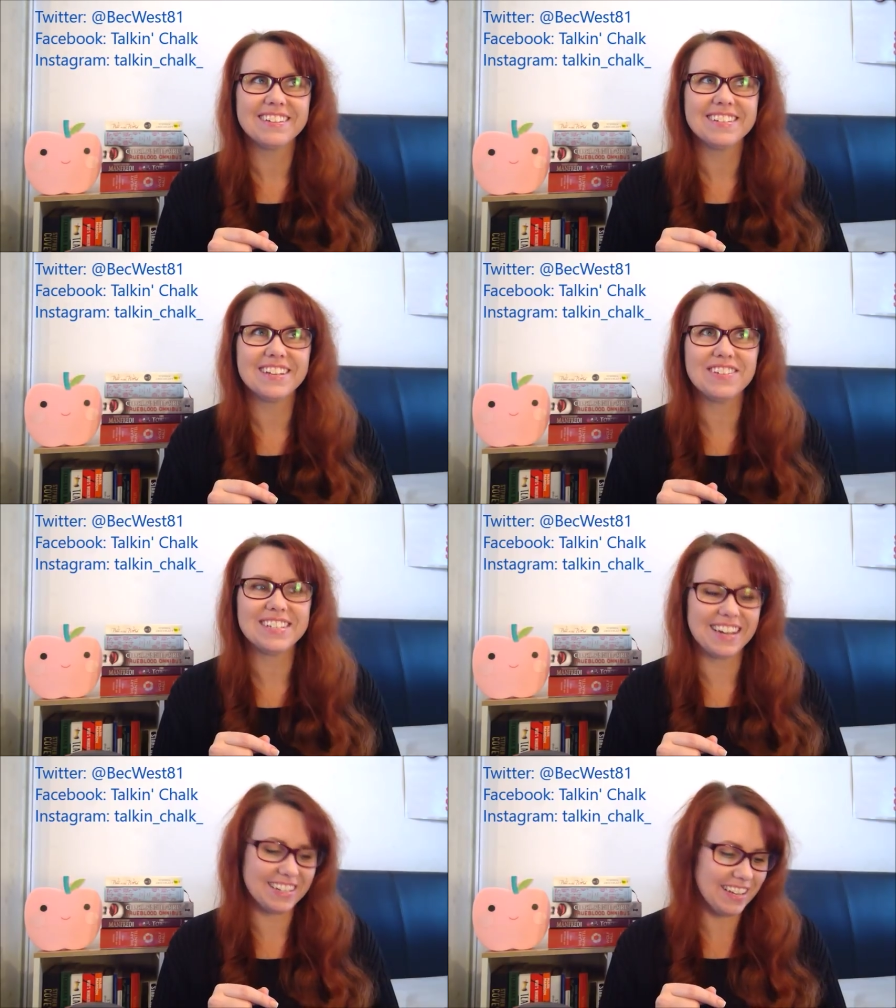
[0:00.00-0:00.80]
See if he
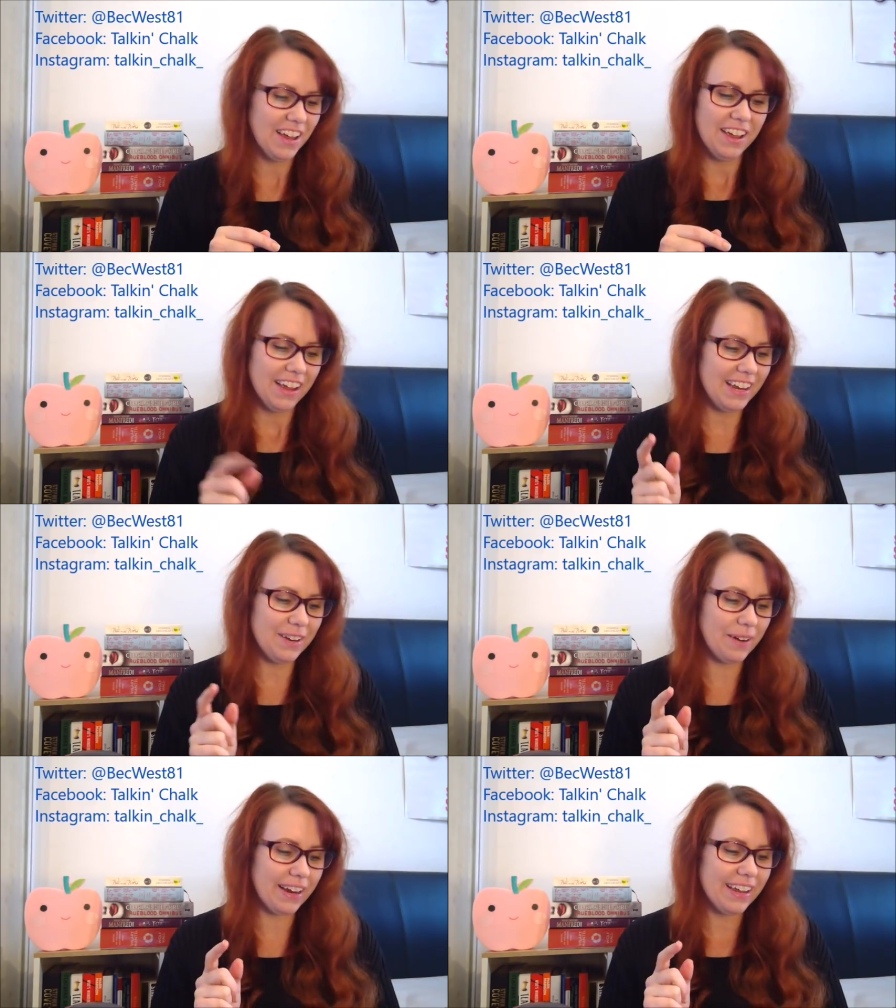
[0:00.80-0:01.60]
stays.
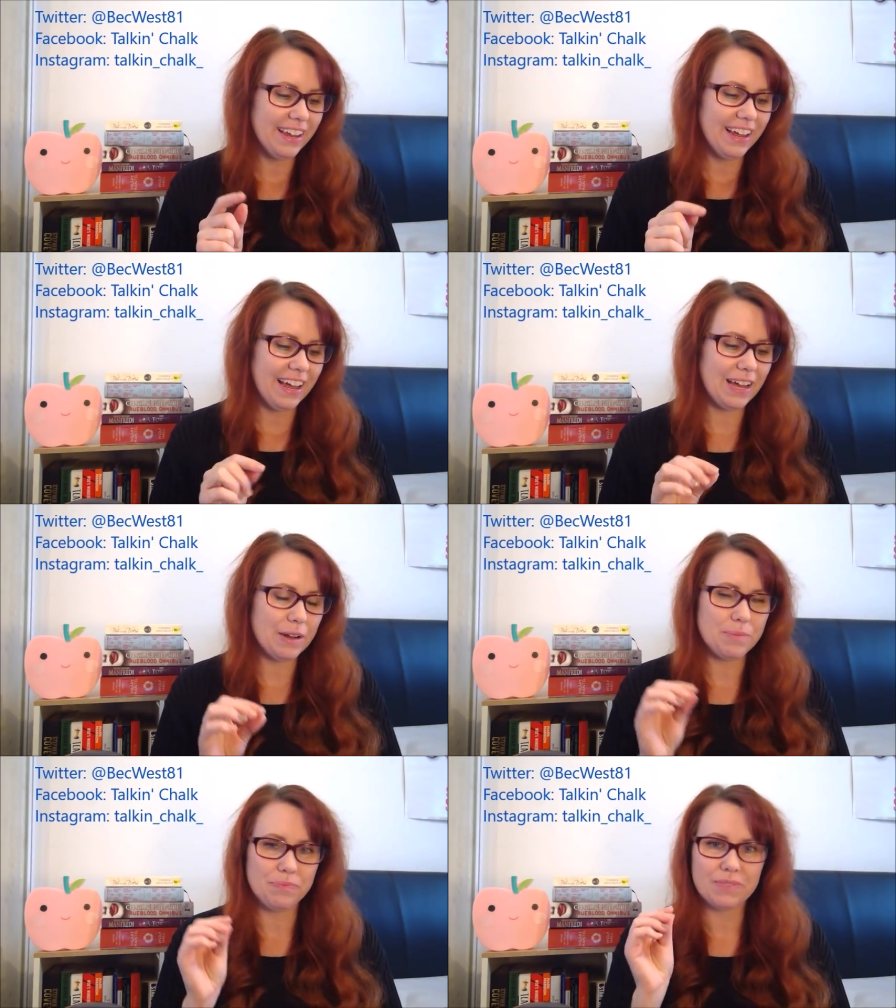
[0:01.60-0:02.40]
Anyway,
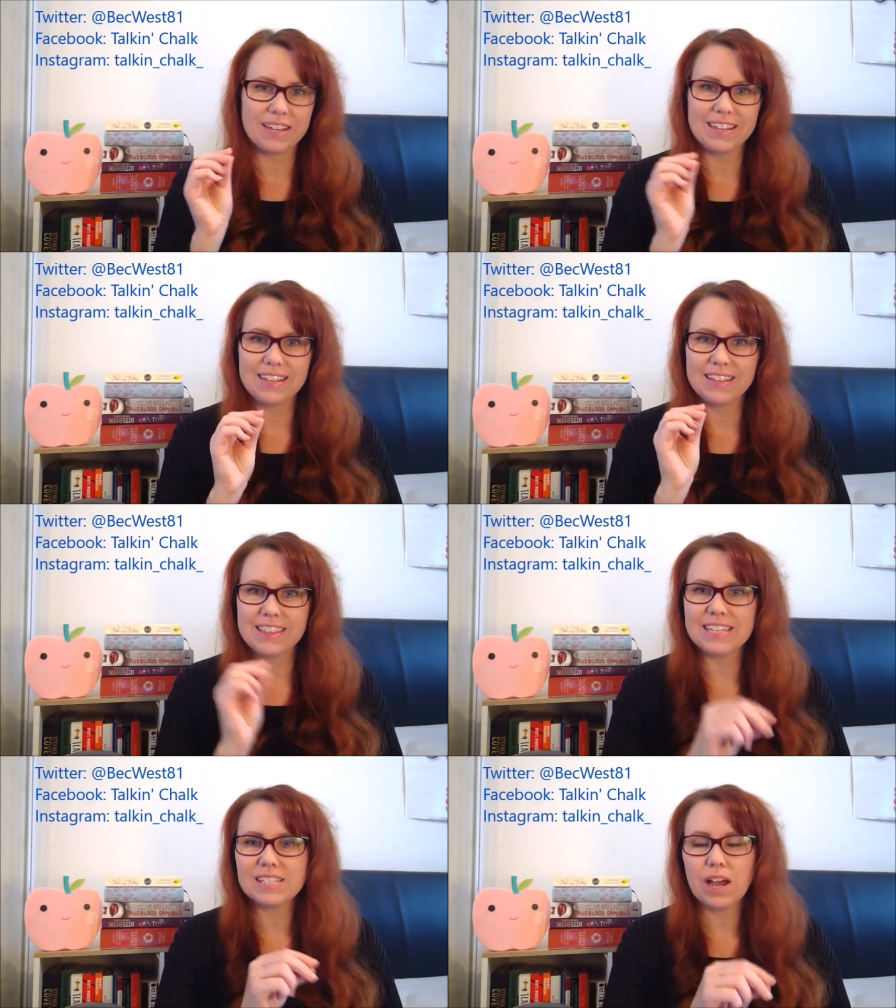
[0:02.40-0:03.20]

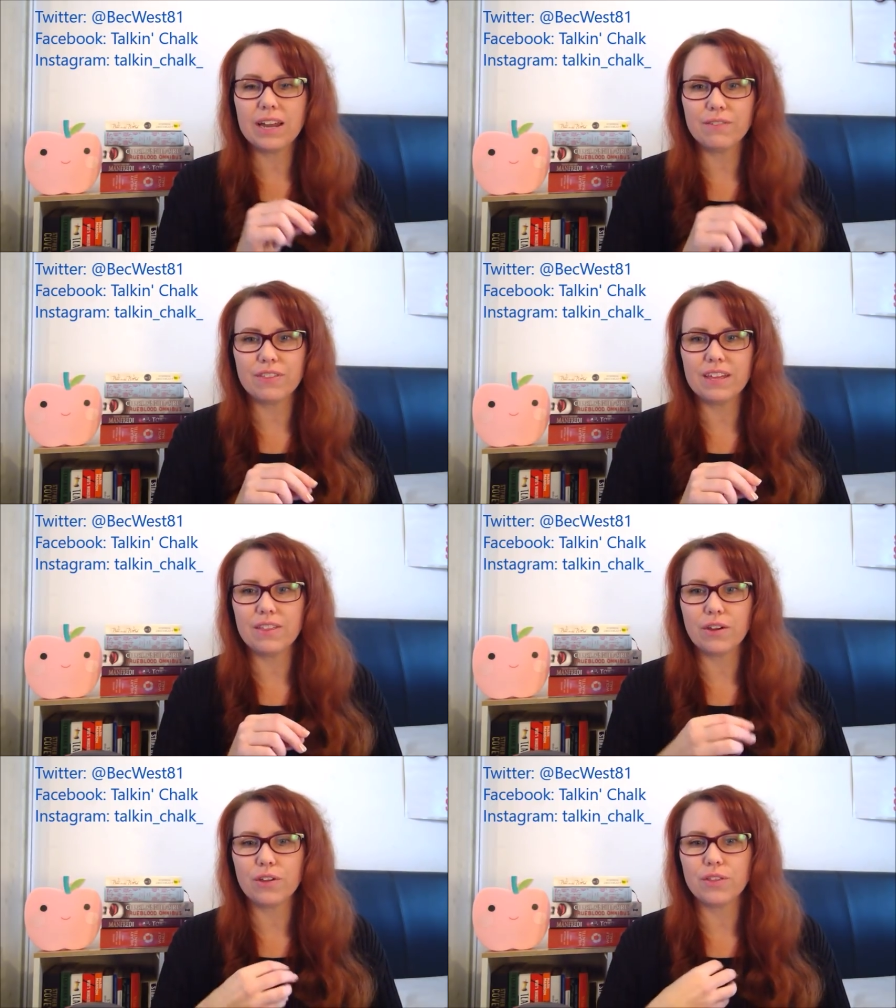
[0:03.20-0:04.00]
this kind of
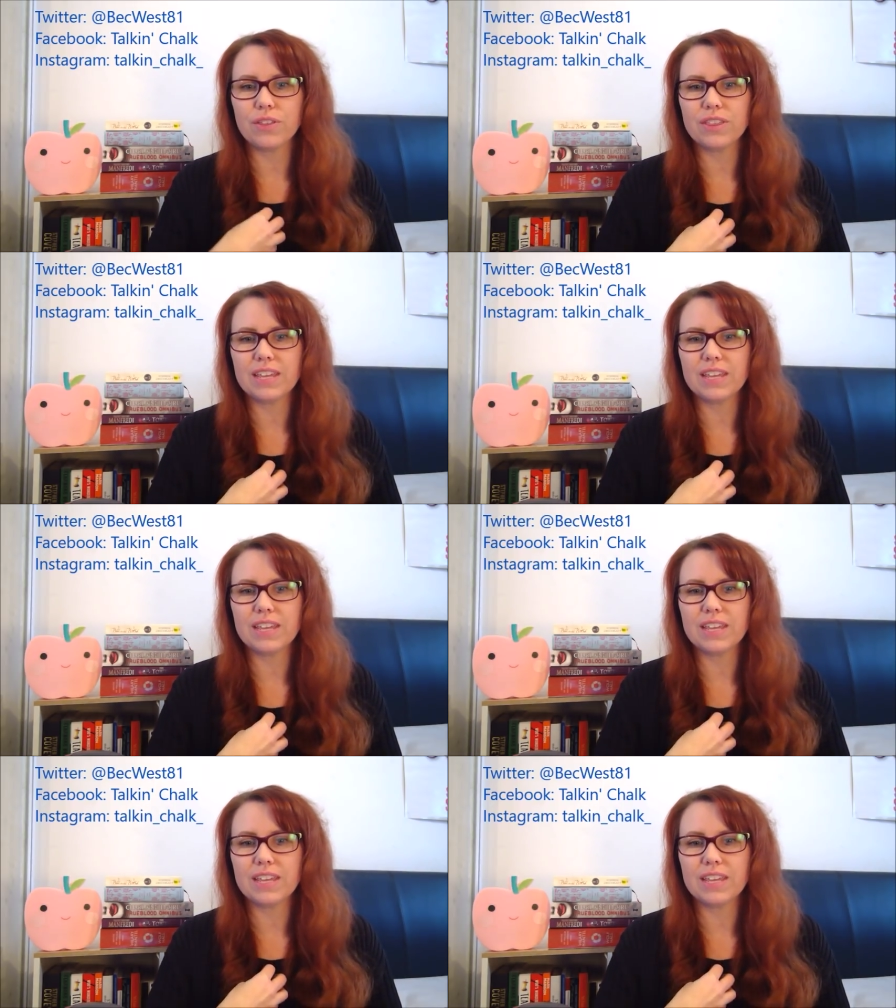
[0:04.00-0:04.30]
thing, though,